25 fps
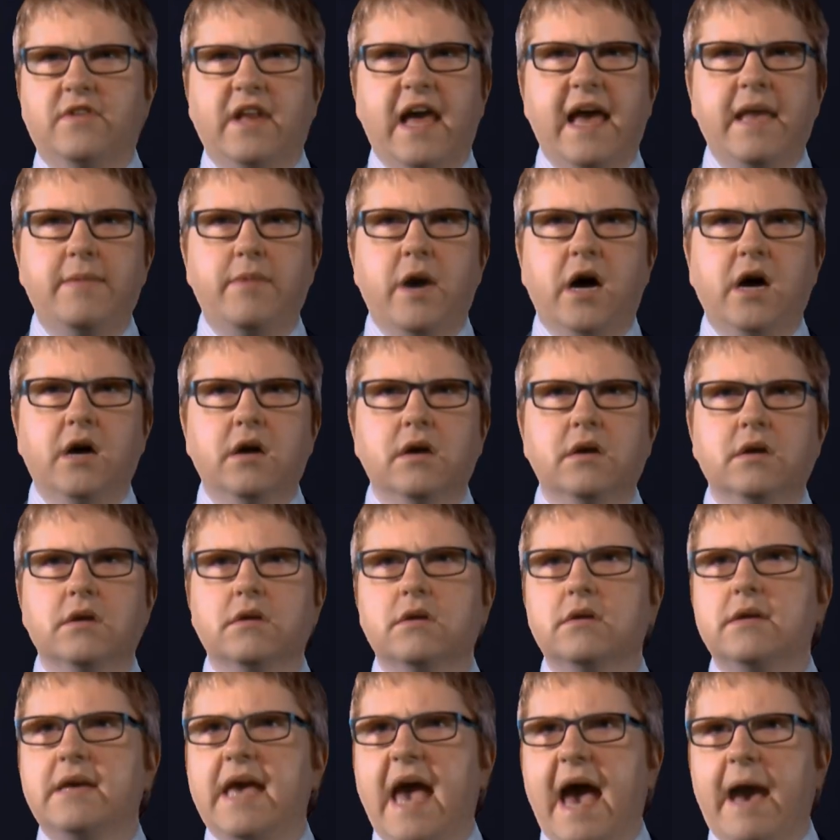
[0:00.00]
labour,
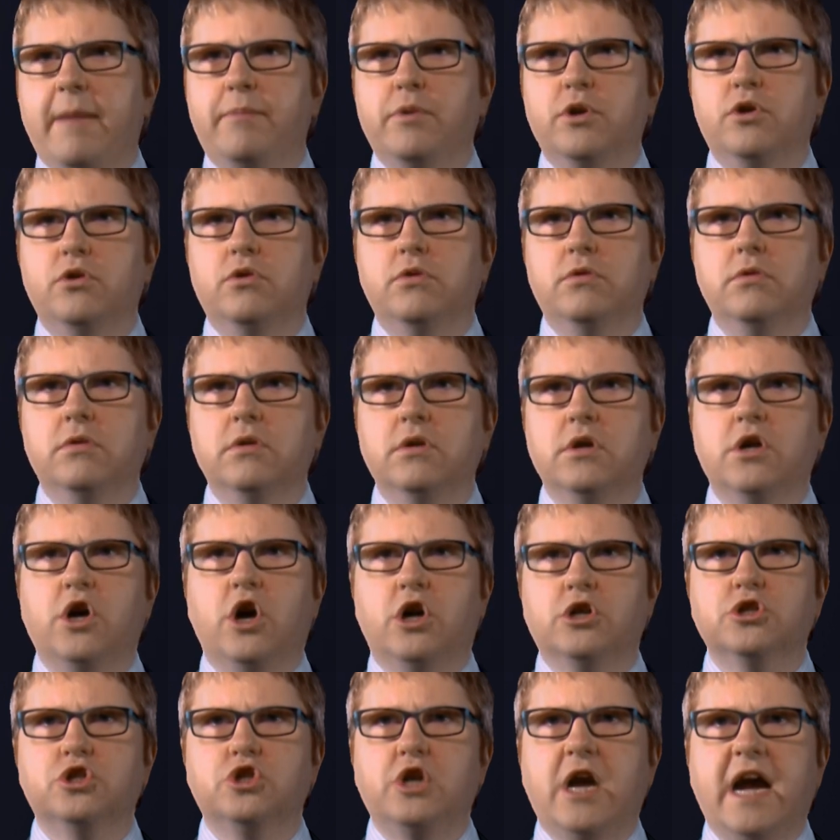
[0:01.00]
capital,
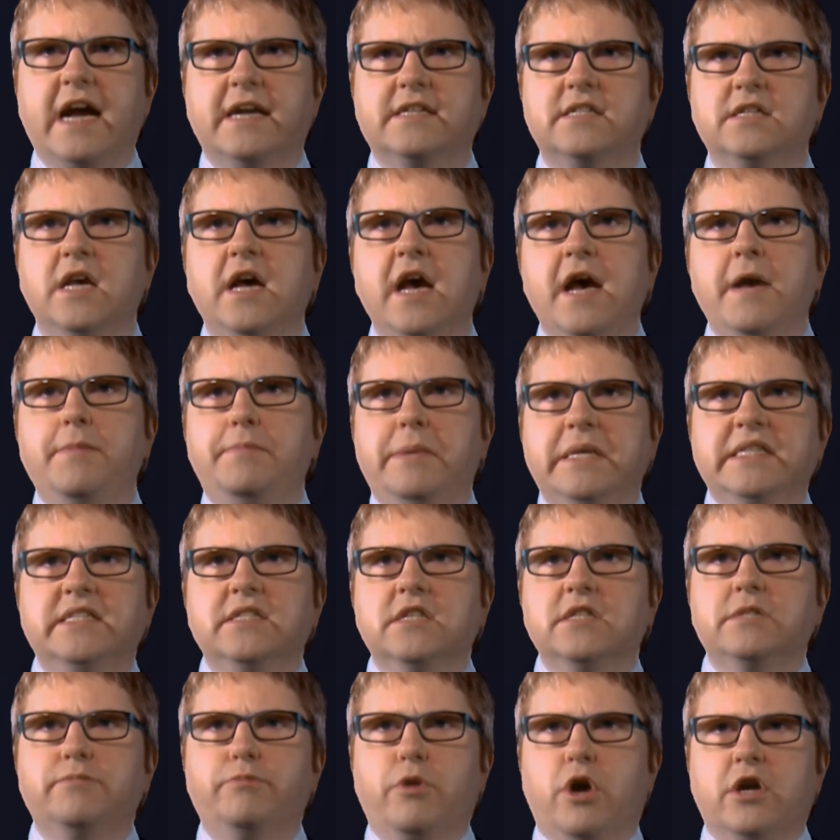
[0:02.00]
contracts,
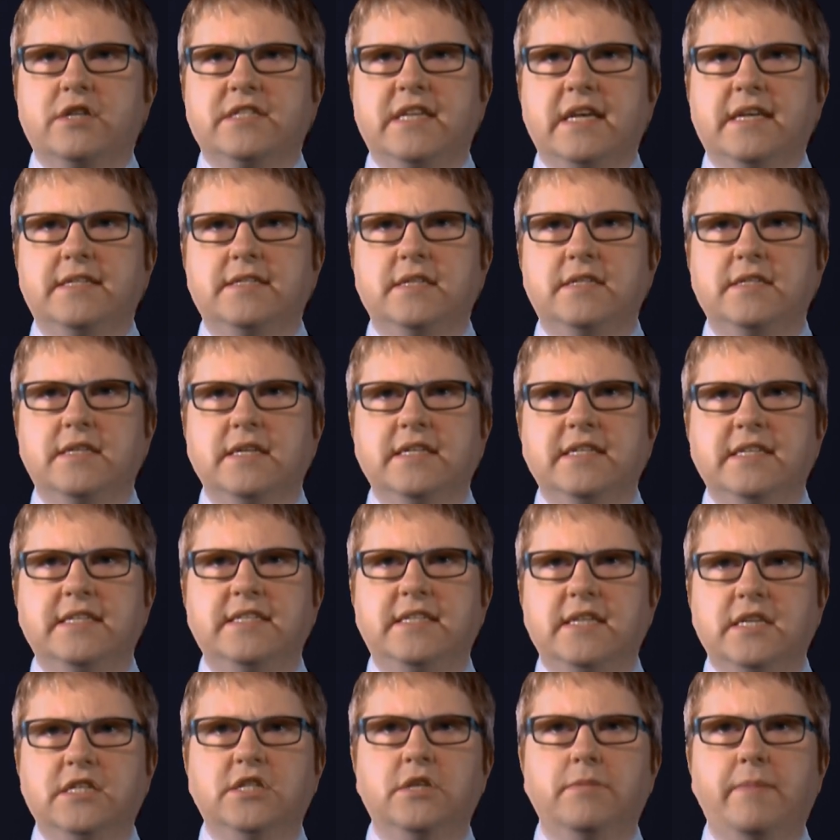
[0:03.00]
business processes, and
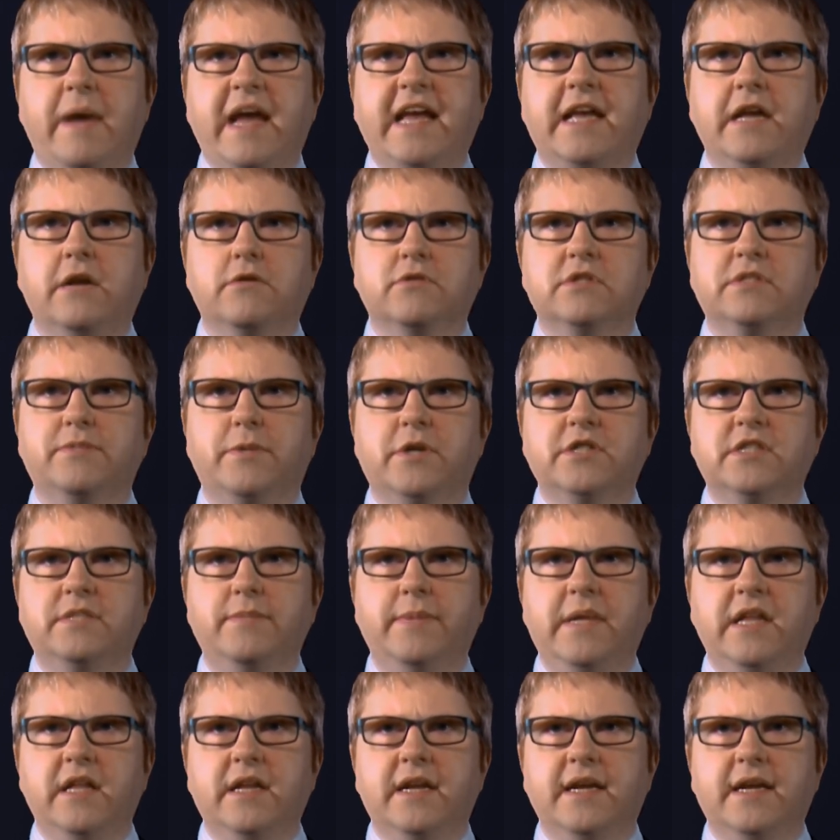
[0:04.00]
decision making
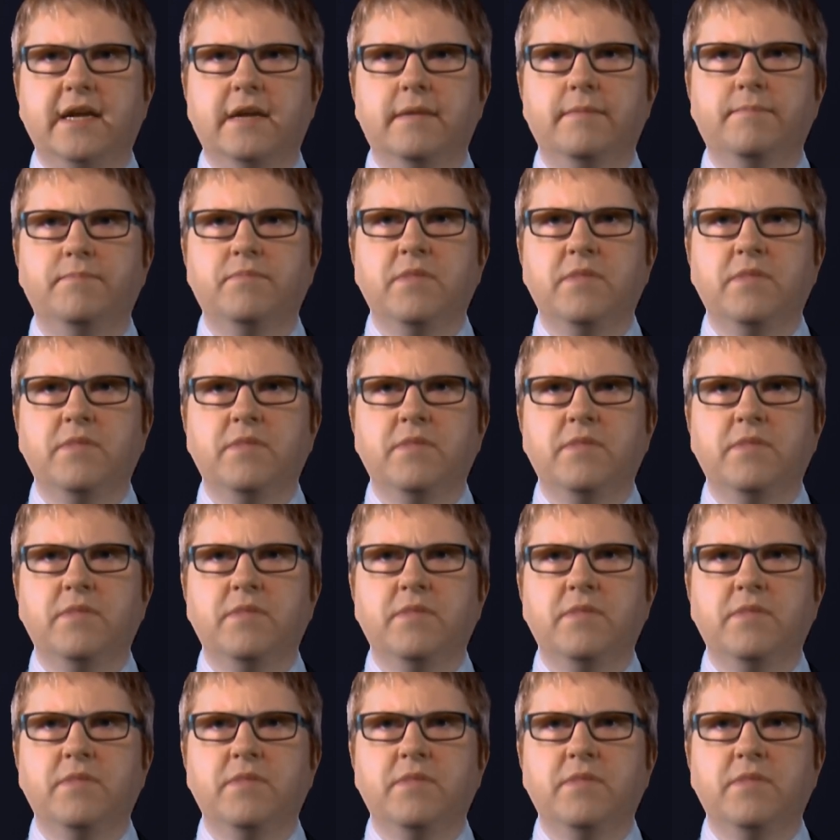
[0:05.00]
responsibility.